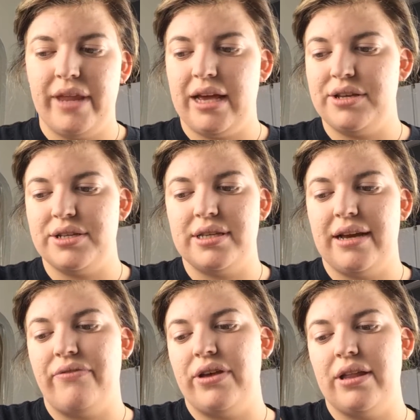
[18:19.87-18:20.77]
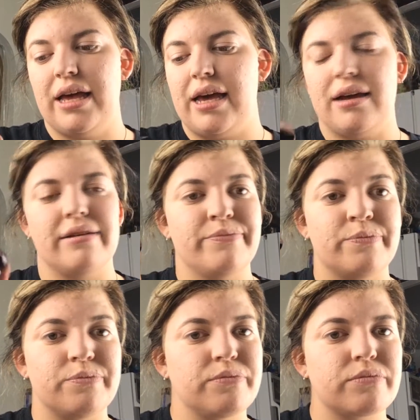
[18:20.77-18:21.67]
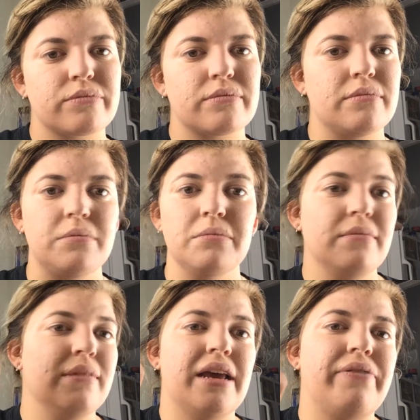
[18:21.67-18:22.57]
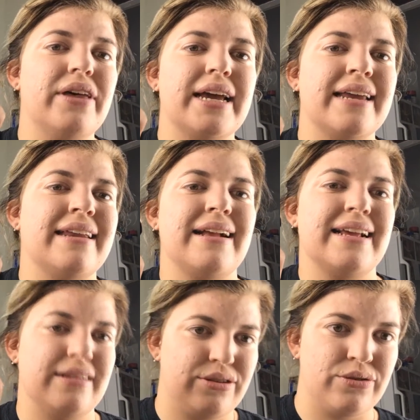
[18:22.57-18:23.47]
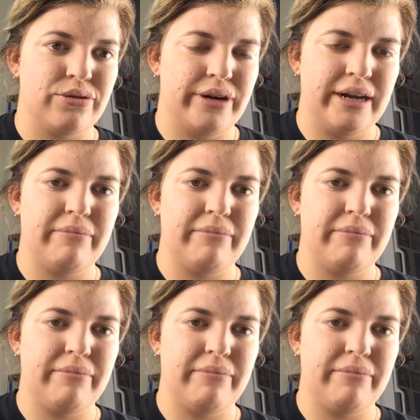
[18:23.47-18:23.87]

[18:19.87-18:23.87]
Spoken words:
I feel like it didn't get its glory